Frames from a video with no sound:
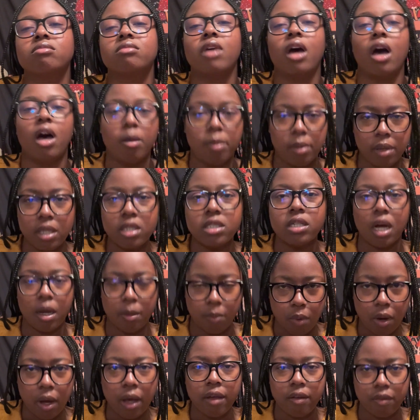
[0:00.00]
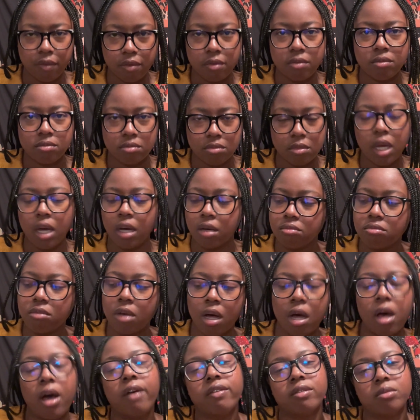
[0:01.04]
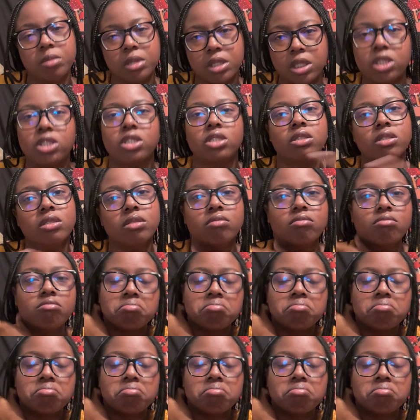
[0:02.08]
I'll be the top wife. Yeah, I'll have some sisters.